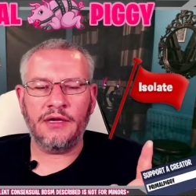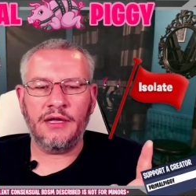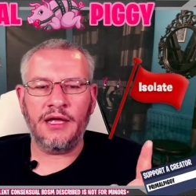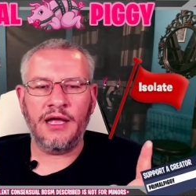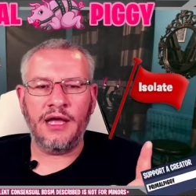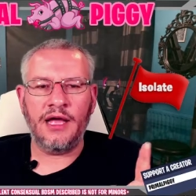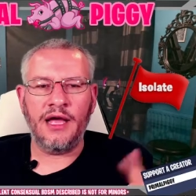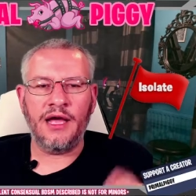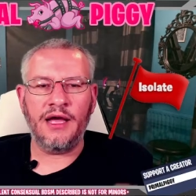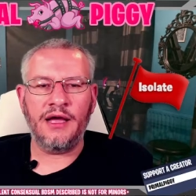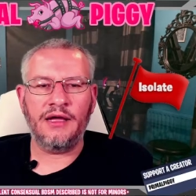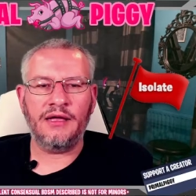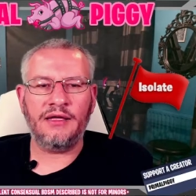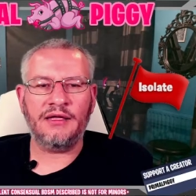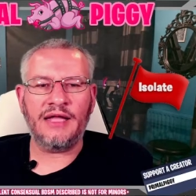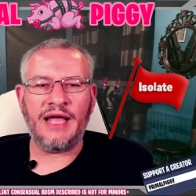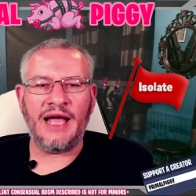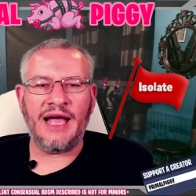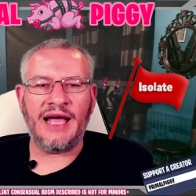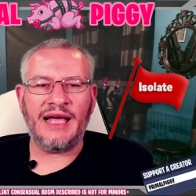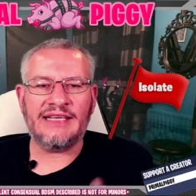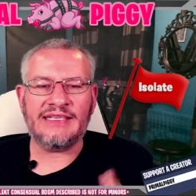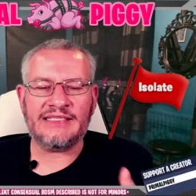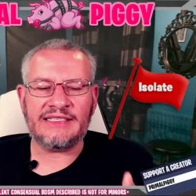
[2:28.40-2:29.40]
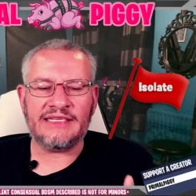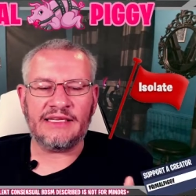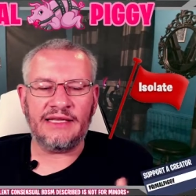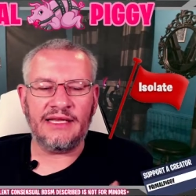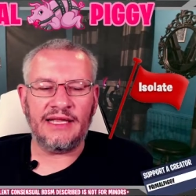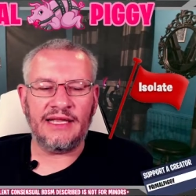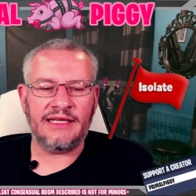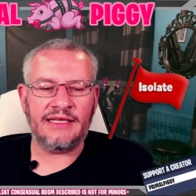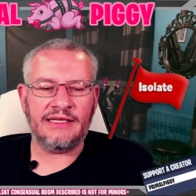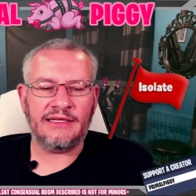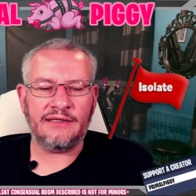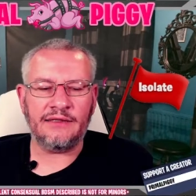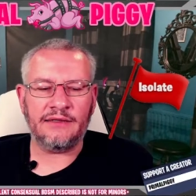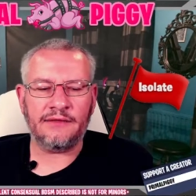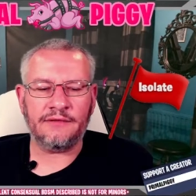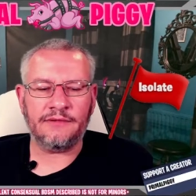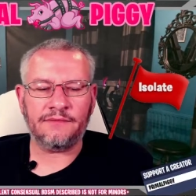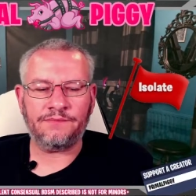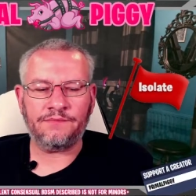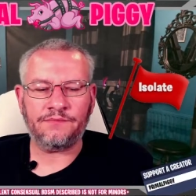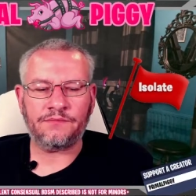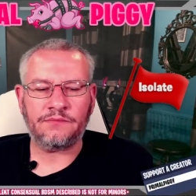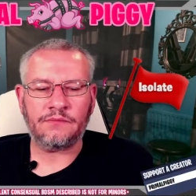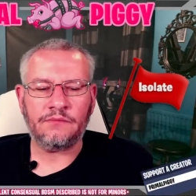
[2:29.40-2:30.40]
Uh, isolate.
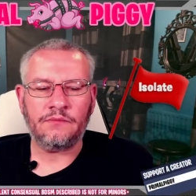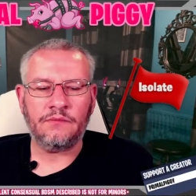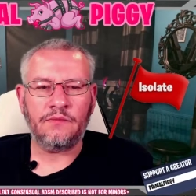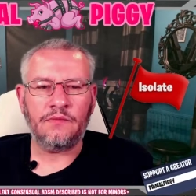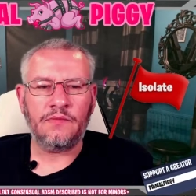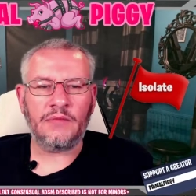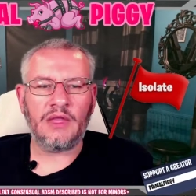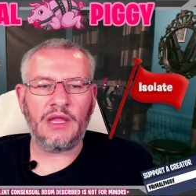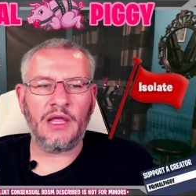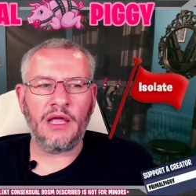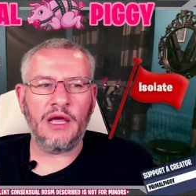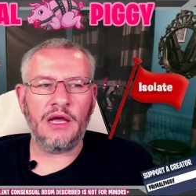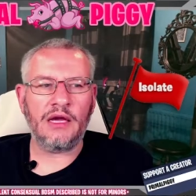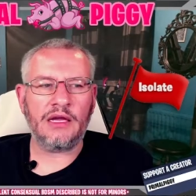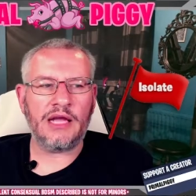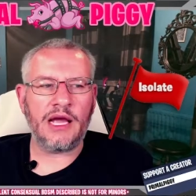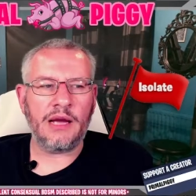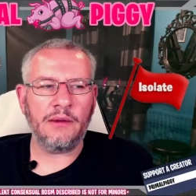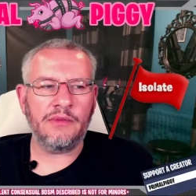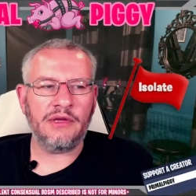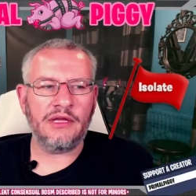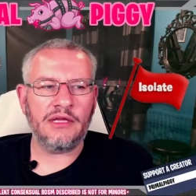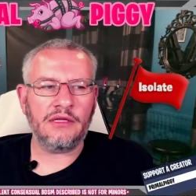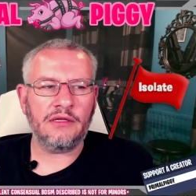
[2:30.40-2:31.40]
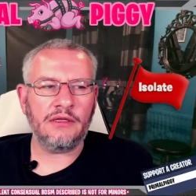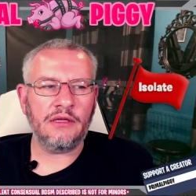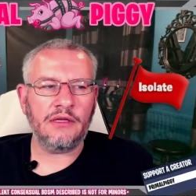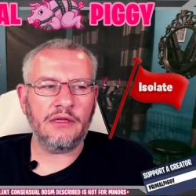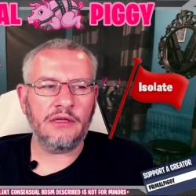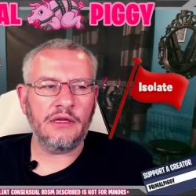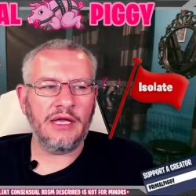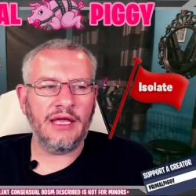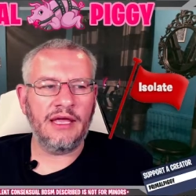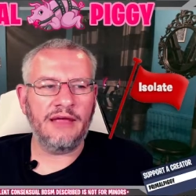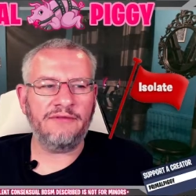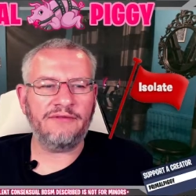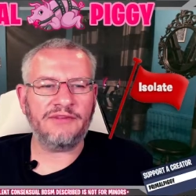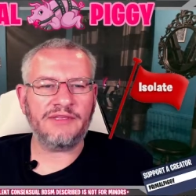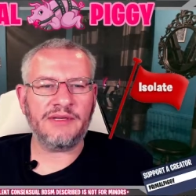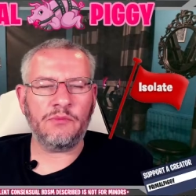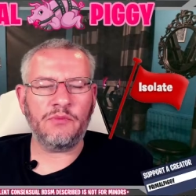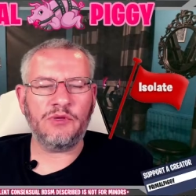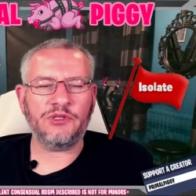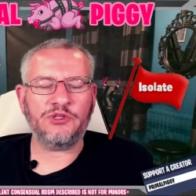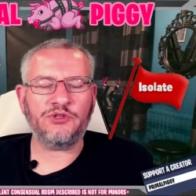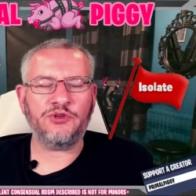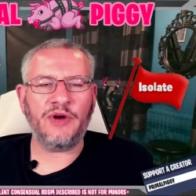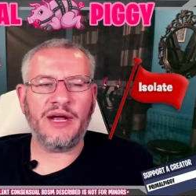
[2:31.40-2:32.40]
I'll come in if
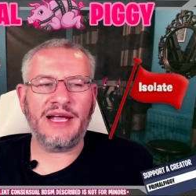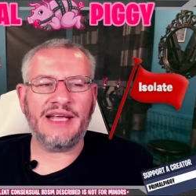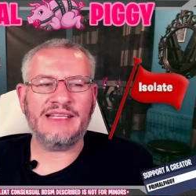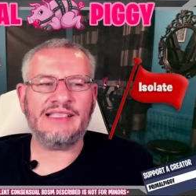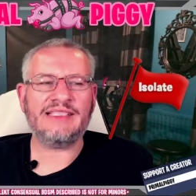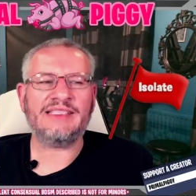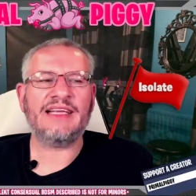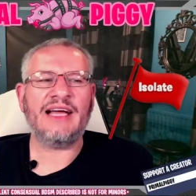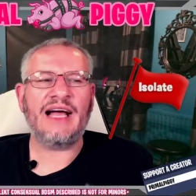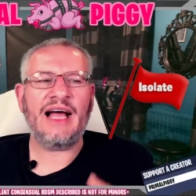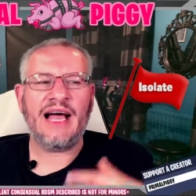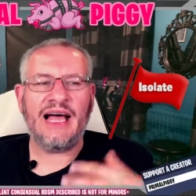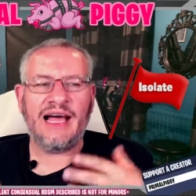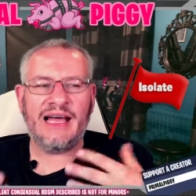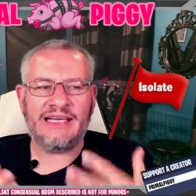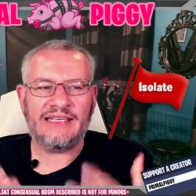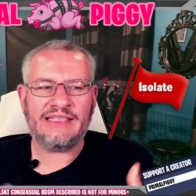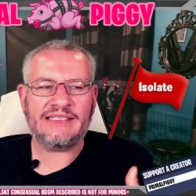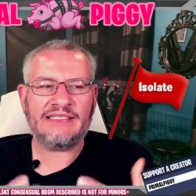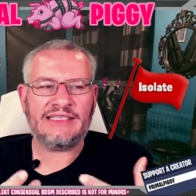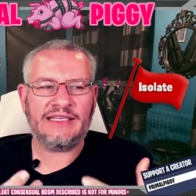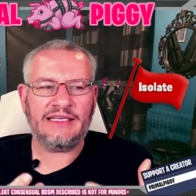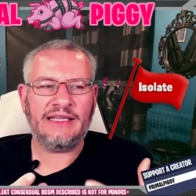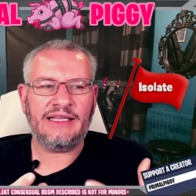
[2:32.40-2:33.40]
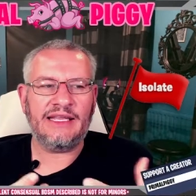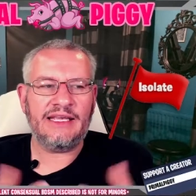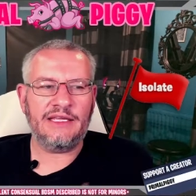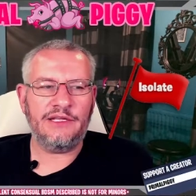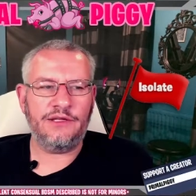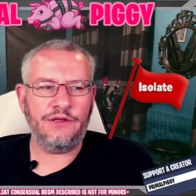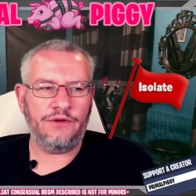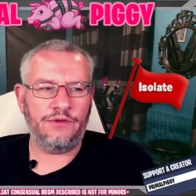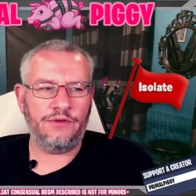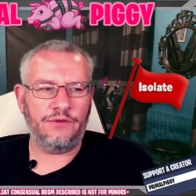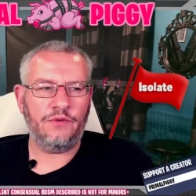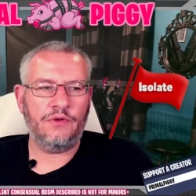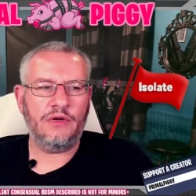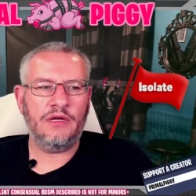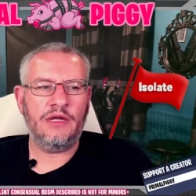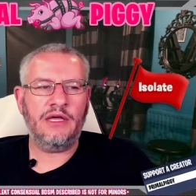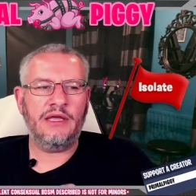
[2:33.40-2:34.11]
someone tries to isolate you,